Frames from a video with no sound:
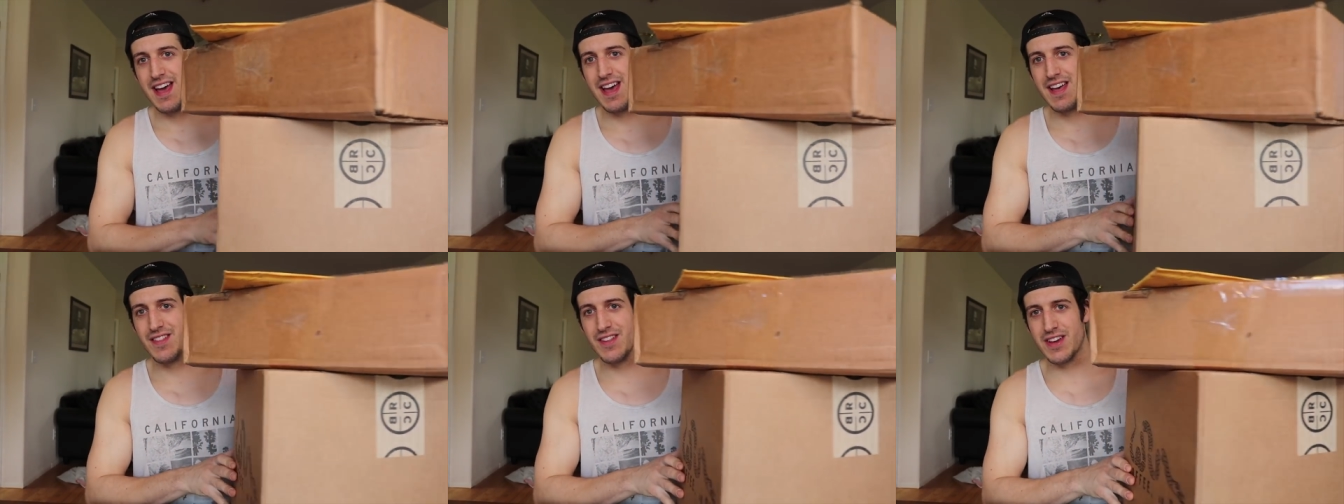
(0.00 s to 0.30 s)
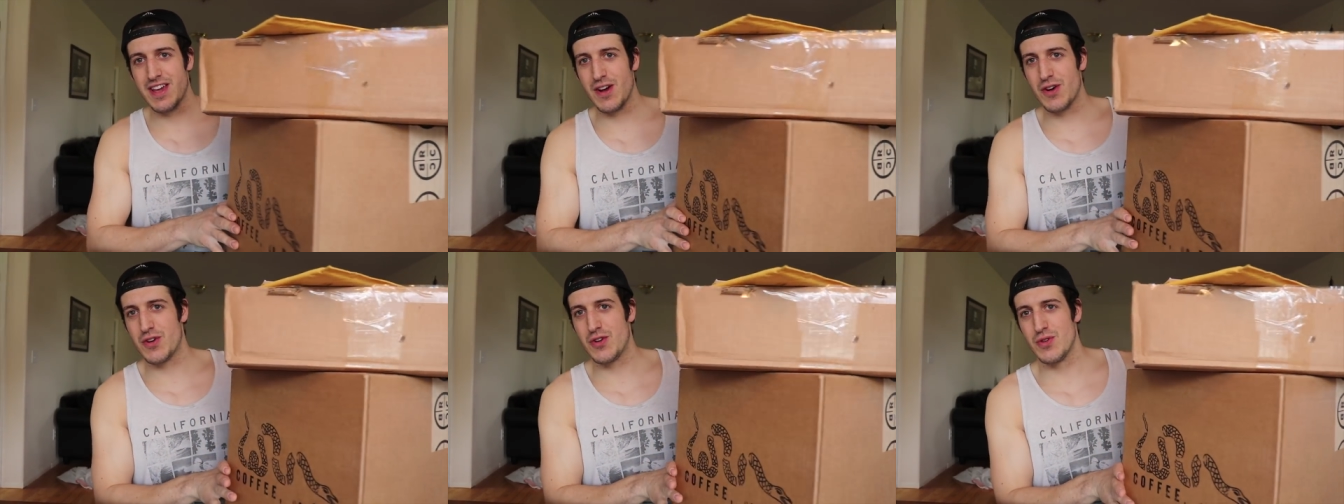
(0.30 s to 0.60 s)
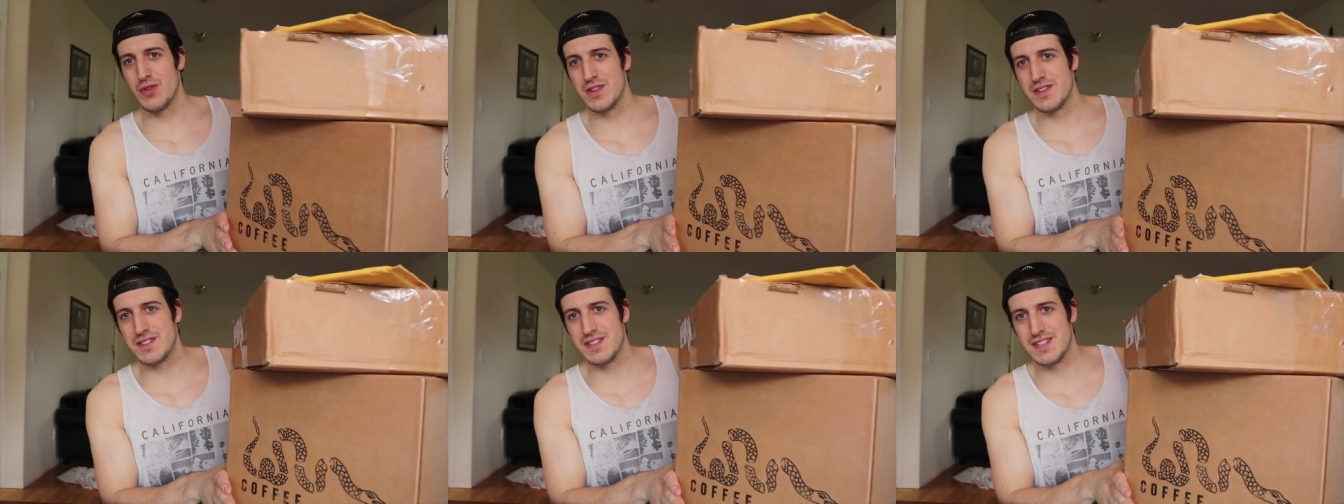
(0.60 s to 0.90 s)
And look how
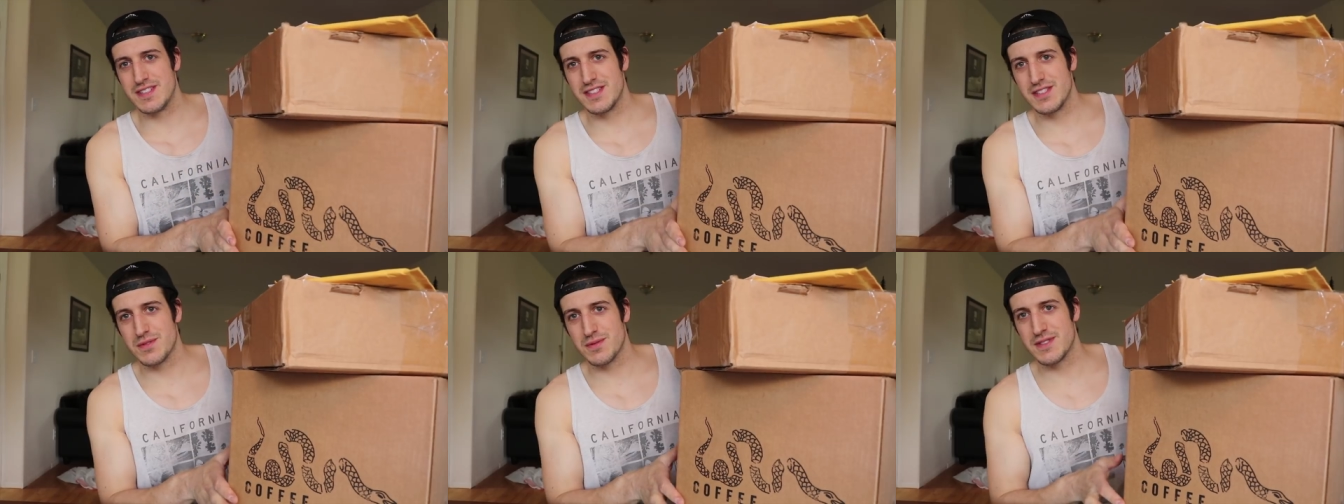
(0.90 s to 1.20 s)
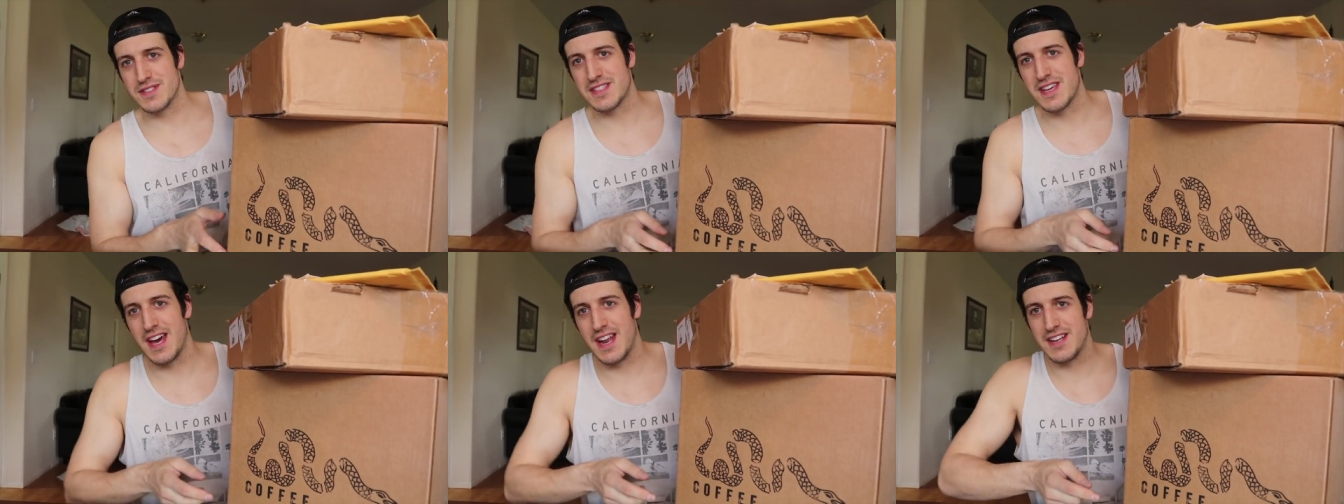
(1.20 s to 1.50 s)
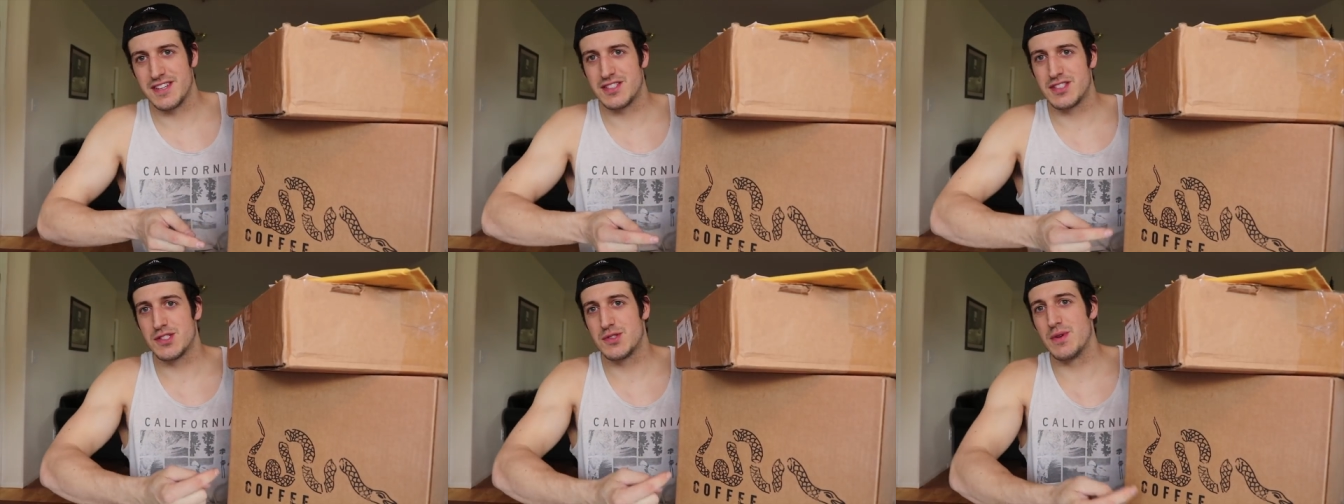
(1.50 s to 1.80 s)
cool this is. This one's got
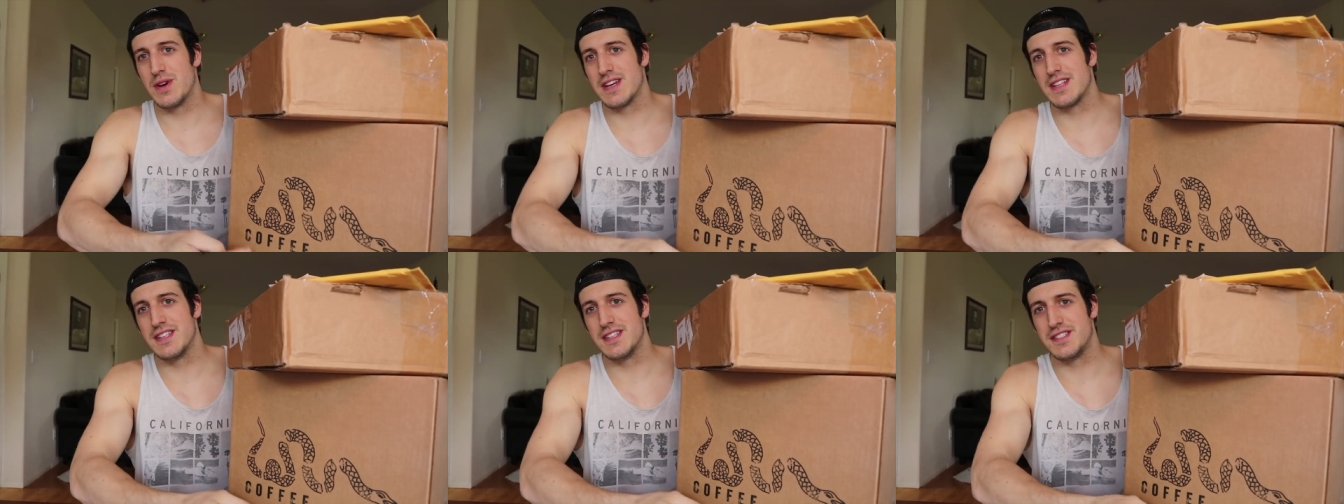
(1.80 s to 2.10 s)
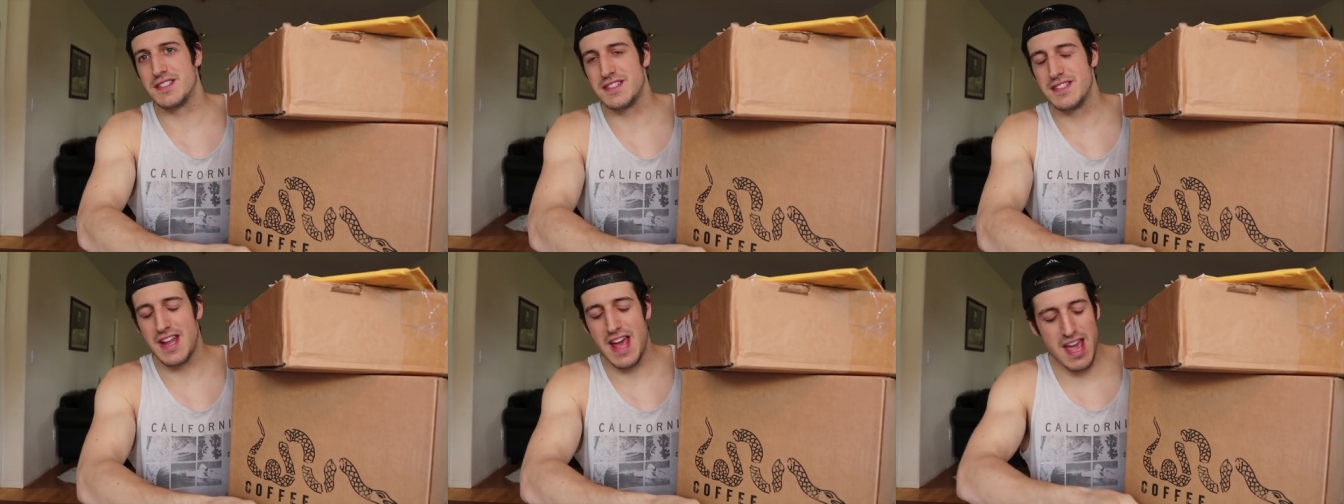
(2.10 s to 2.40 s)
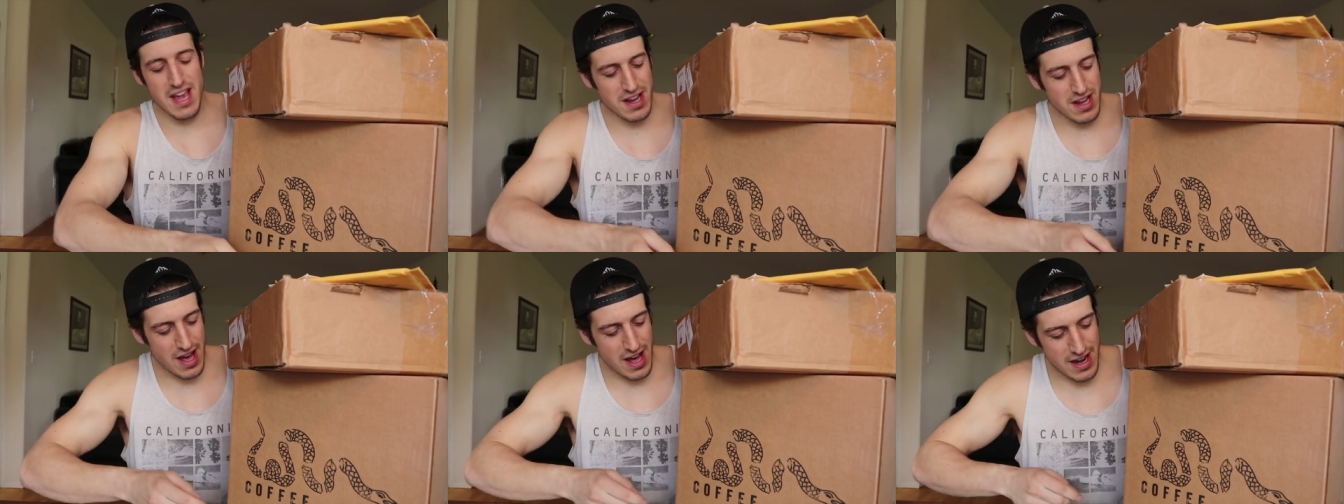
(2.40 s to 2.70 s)
a squiggly
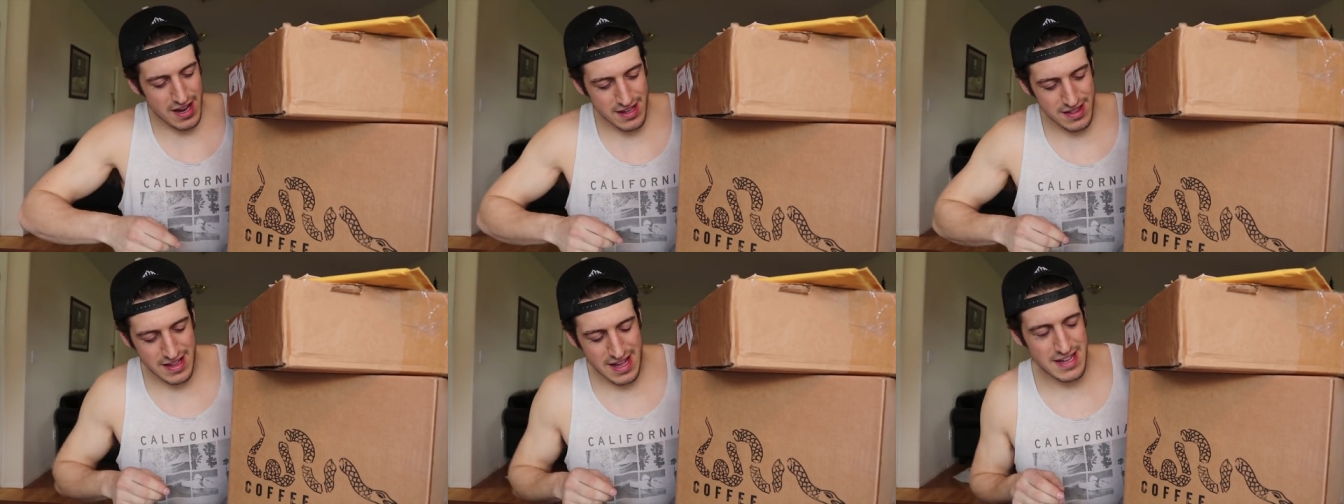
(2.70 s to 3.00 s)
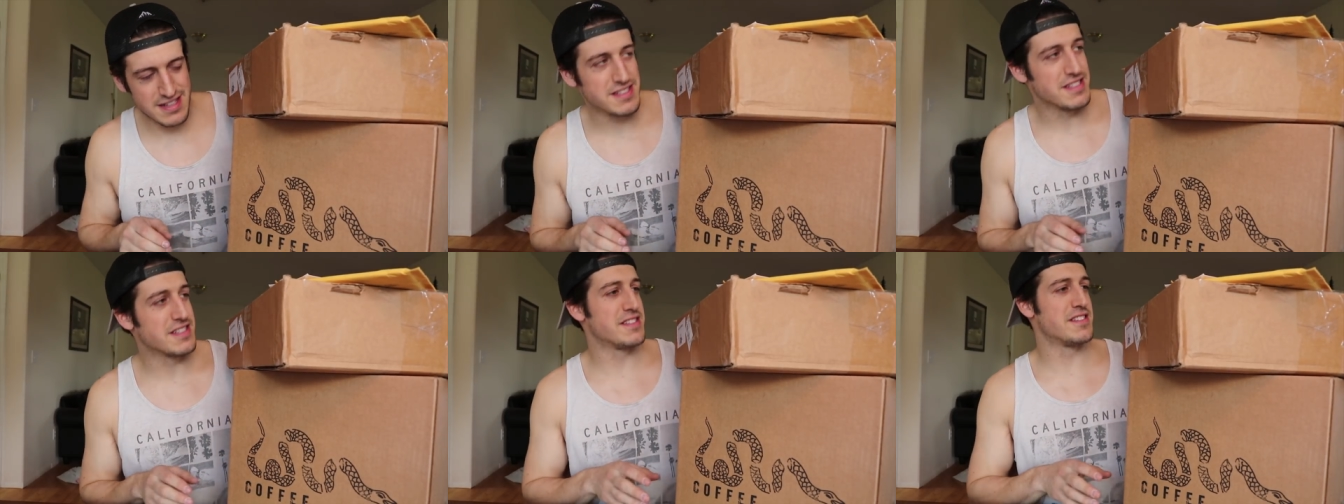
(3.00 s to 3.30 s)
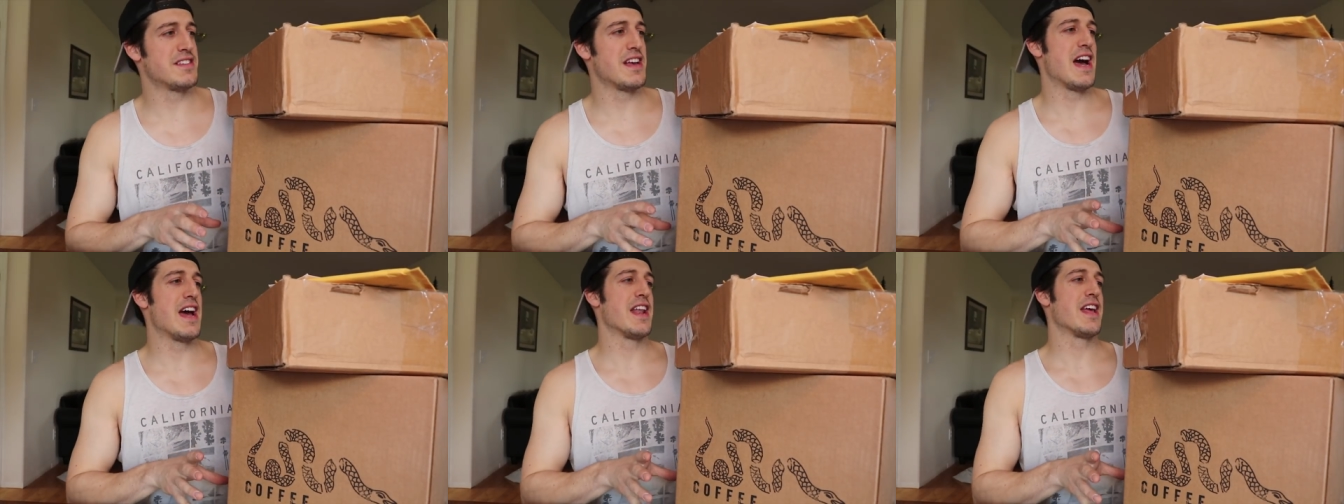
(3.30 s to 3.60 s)
snake on it, and that's
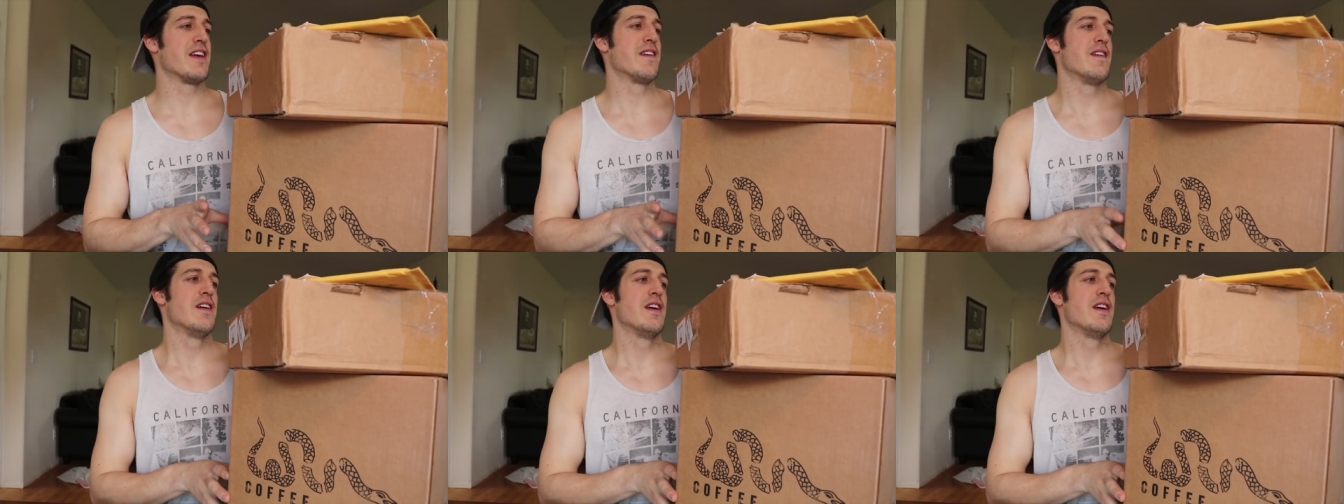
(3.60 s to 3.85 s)
exciting.